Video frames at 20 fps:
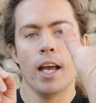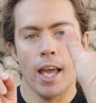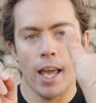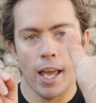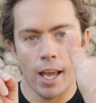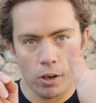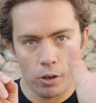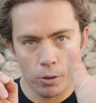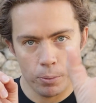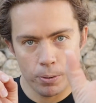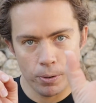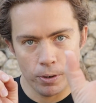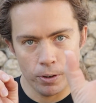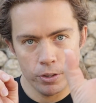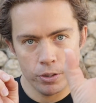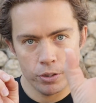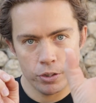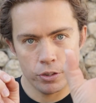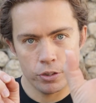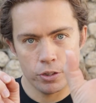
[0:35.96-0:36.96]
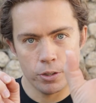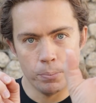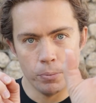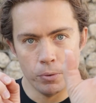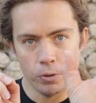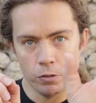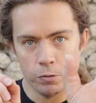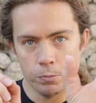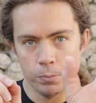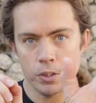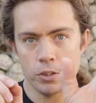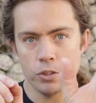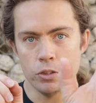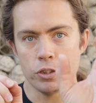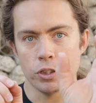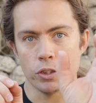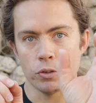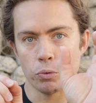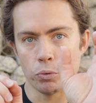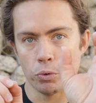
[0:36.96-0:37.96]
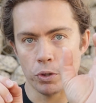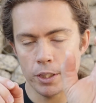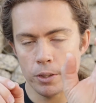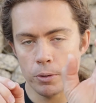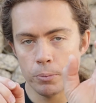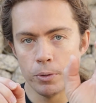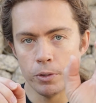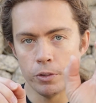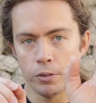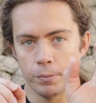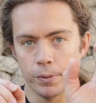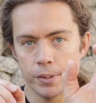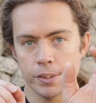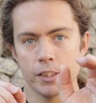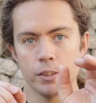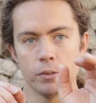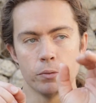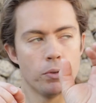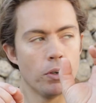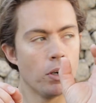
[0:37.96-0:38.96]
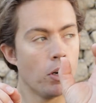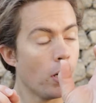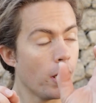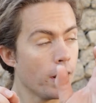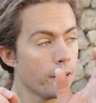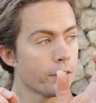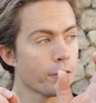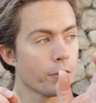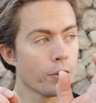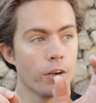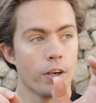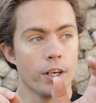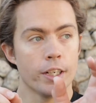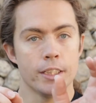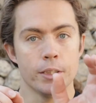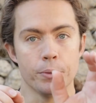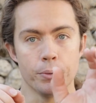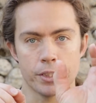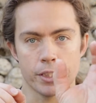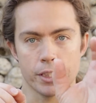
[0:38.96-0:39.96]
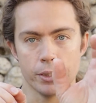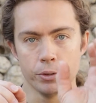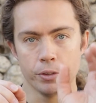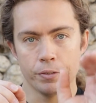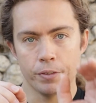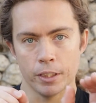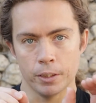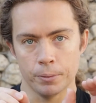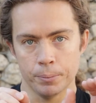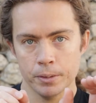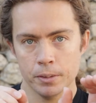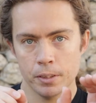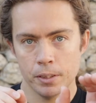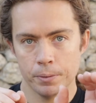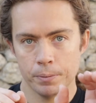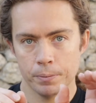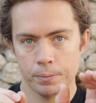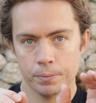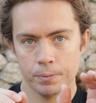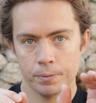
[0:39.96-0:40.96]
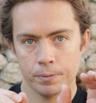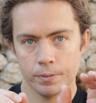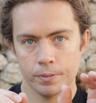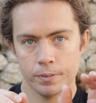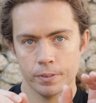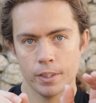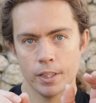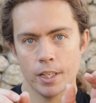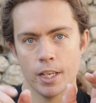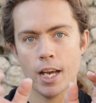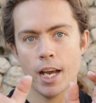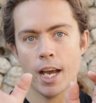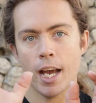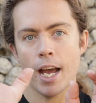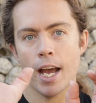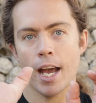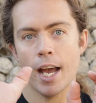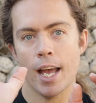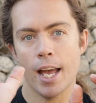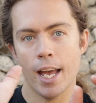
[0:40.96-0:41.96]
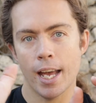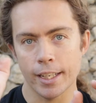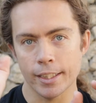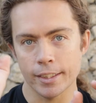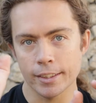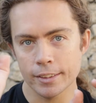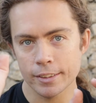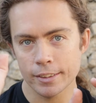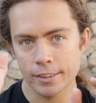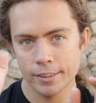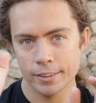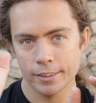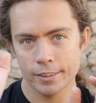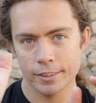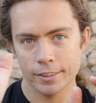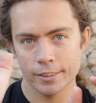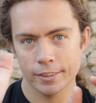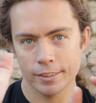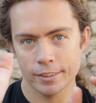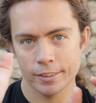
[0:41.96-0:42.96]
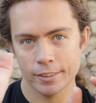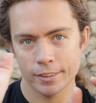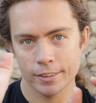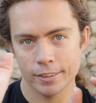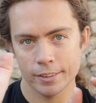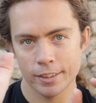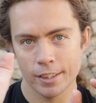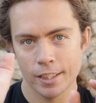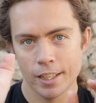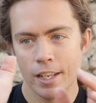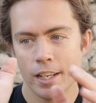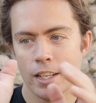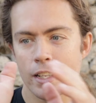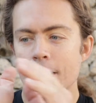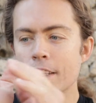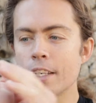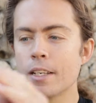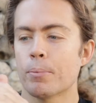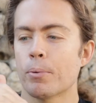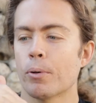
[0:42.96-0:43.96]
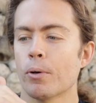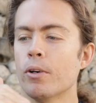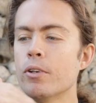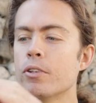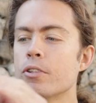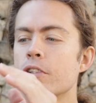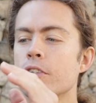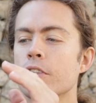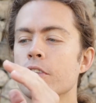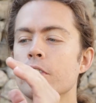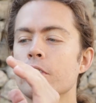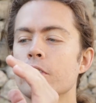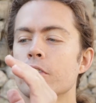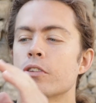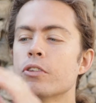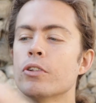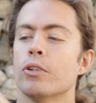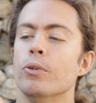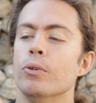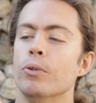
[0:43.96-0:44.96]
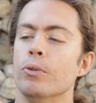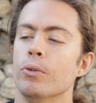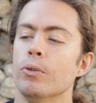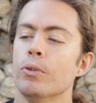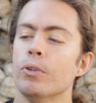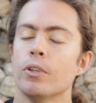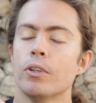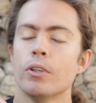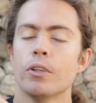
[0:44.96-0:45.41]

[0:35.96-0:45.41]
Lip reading: our approach to movement using real movements in high variety with skill development and the approach to